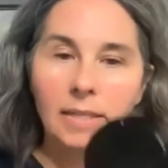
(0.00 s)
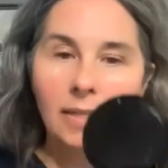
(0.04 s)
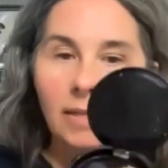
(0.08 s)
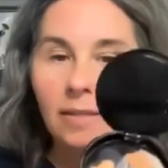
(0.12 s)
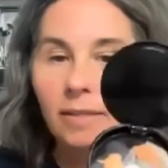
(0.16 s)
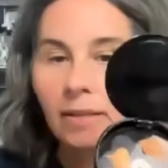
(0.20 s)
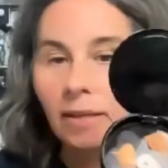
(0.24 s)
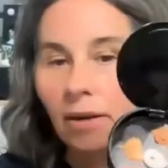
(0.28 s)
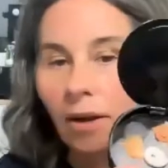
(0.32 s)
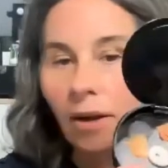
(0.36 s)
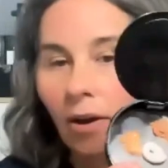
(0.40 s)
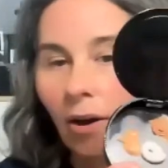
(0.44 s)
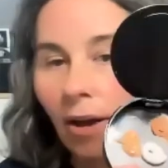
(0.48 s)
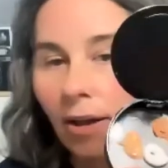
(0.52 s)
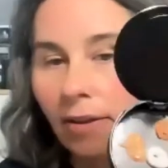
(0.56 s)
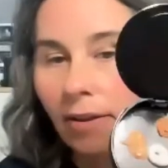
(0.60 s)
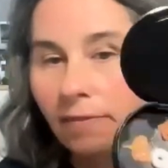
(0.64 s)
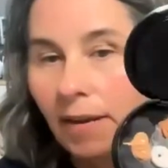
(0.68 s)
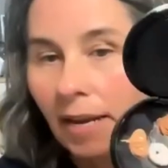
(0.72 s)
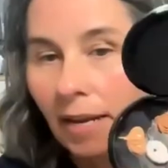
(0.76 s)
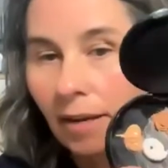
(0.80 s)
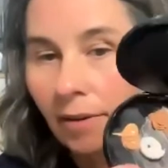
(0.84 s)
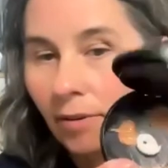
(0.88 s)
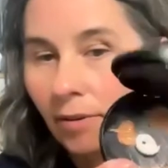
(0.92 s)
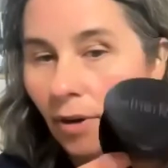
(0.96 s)
that
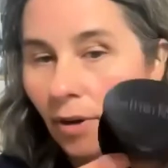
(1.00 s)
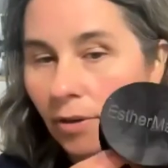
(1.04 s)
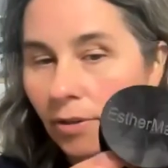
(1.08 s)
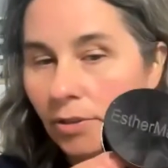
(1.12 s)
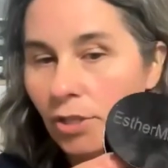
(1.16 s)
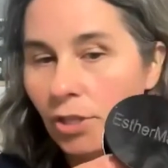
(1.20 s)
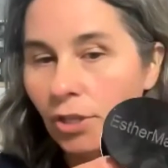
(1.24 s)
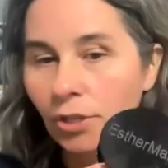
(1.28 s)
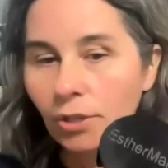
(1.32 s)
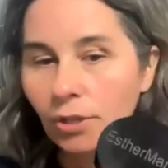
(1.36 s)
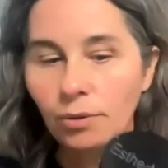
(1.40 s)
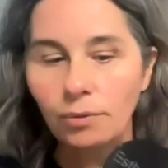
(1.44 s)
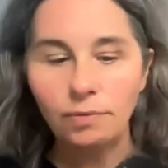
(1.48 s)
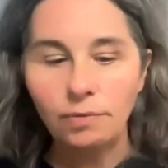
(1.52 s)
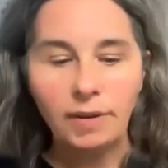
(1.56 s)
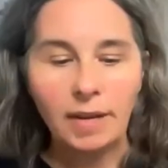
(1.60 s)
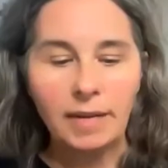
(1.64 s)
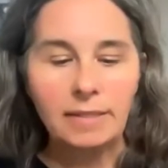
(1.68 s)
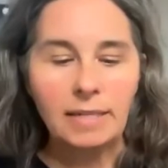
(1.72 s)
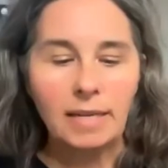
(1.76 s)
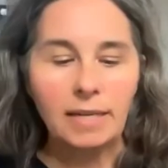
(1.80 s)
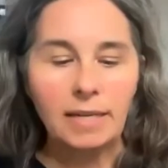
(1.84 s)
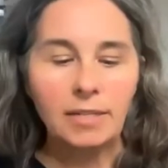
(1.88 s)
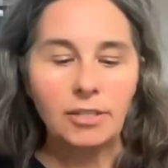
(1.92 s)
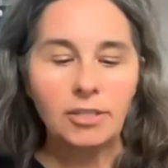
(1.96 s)
I've now got 2
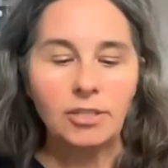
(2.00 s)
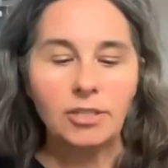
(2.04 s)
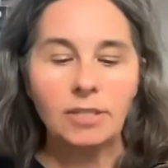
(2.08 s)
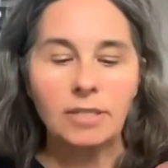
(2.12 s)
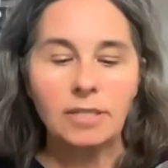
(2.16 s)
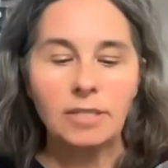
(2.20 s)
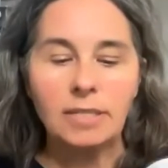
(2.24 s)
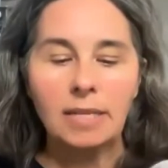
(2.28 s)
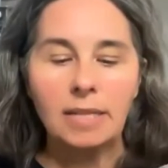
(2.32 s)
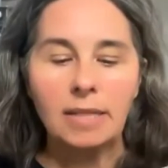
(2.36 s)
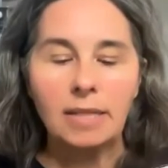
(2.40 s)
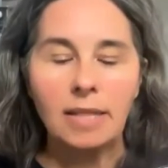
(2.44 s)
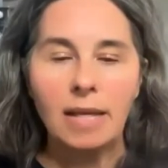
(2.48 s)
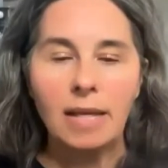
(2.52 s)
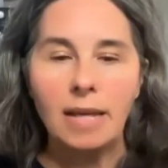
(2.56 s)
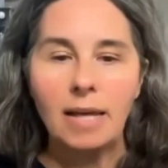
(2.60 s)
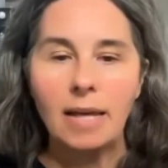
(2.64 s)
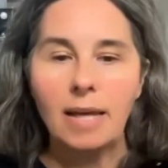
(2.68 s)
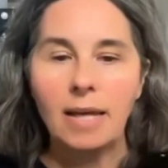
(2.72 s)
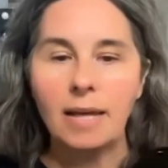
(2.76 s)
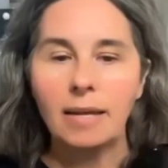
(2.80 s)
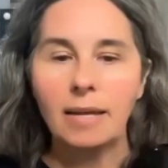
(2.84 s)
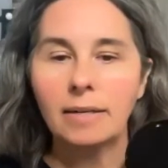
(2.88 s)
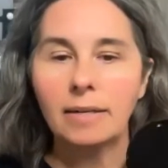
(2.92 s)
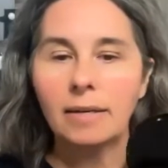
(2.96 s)
foundations in
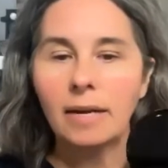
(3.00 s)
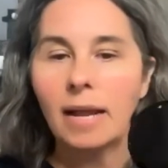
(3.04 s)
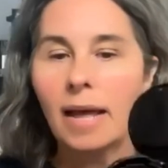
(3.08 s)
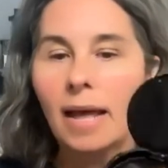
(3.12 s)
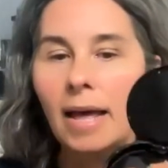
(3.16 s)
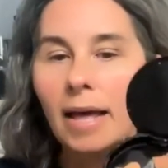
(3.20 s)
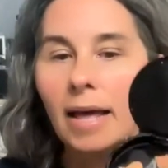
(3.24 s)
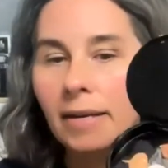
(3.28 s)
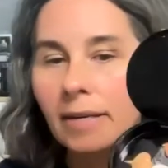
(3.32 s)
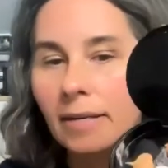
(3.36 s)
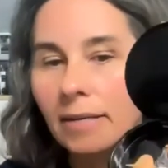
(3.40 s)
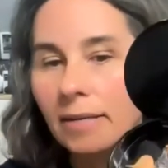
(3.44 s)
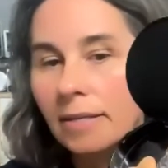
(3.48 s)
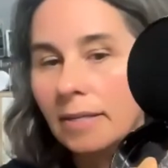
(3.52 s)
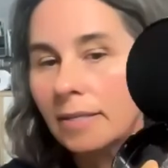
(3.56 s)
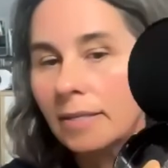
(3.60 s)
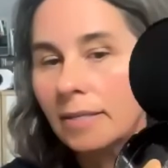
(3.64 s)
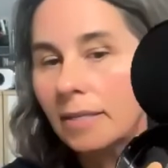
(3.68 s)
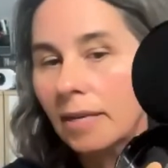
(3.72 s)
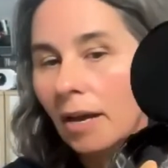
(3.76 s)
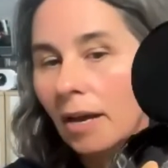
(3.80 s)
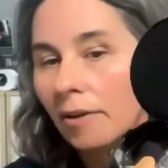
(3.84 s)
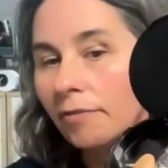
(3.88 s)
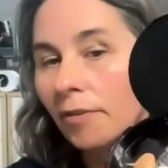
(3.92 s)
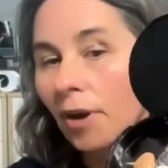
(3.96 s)
there
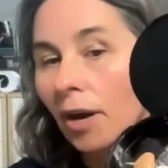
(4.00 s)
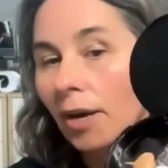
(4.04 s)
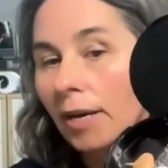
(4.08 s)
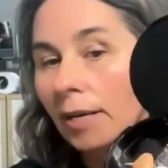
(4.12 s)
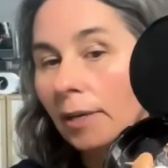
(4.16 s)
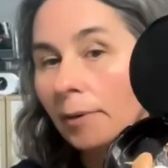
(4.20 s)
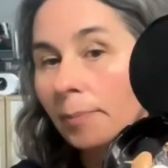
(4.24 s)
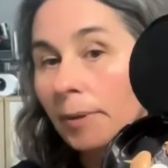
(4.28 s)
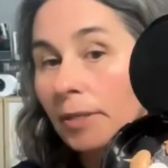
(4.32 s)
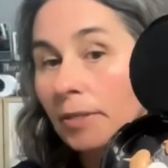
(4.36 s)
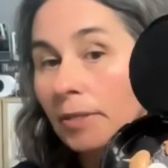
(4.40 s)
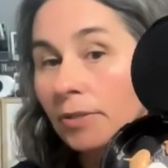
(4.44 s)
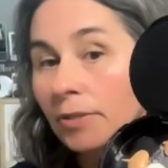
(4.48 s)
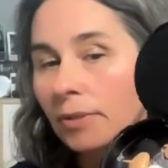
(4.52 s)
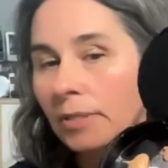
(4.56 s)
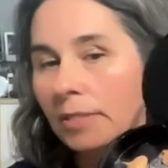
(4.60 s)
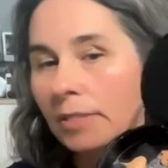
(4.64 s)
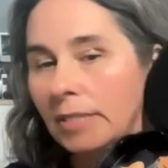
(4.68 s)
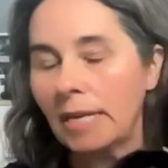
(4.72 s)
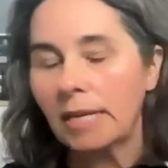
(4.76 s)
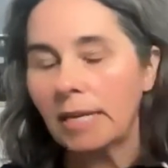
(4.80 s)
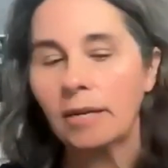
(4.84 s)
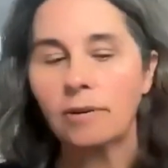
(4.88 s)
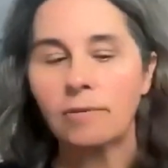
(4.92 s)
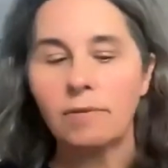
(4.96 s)
and I've got a little bit of
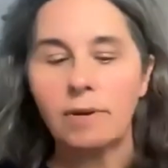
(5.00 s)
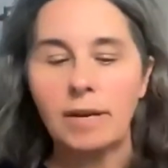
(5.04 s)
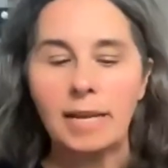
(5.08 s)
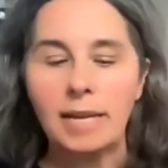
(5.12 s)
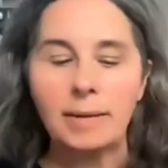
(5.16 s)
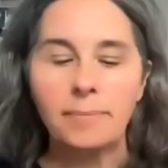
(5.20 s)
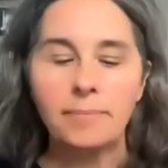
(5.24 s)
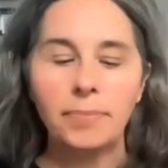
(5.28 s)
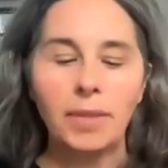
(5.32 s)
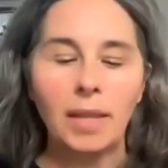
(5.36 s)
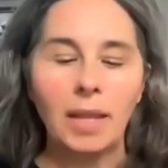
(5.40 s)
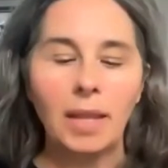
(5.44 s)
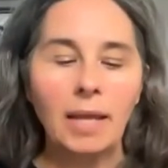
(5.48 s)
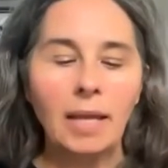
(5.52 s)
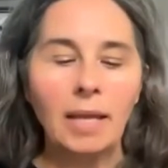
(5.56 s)
suntan cream.